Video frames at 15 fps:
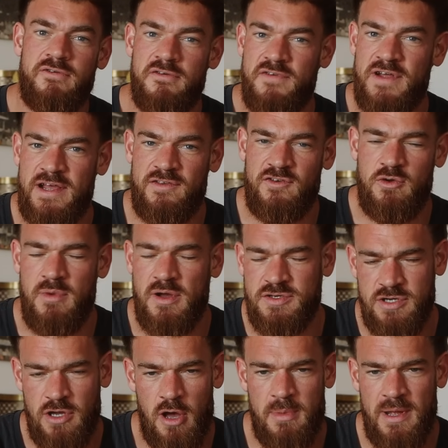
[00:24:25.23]
If you're feeling too
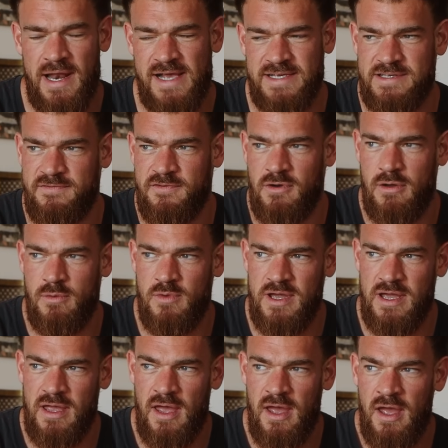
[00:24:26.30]
much, you go a bit less the following
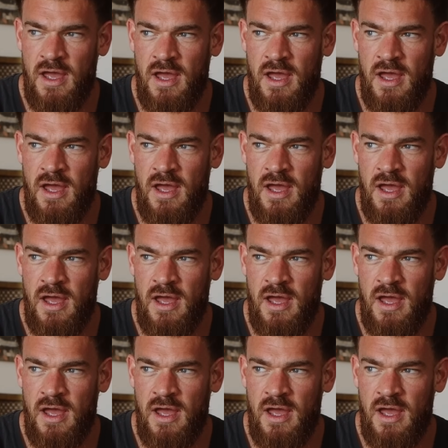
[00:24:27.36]
week.